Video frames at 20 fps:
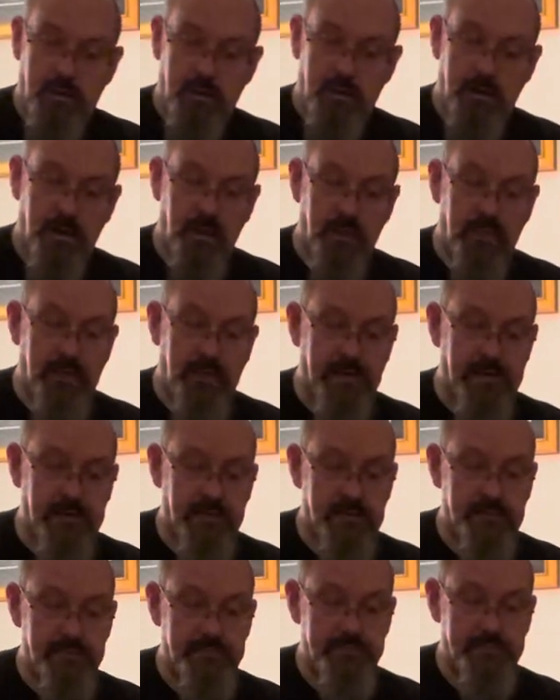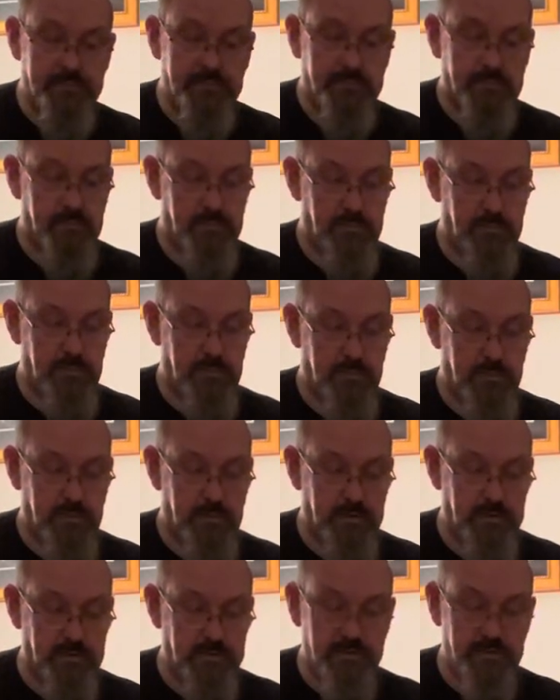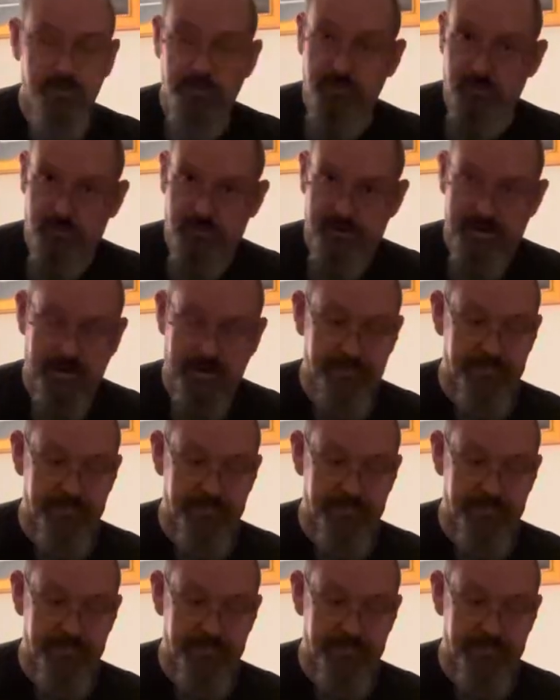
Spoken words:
And that is a story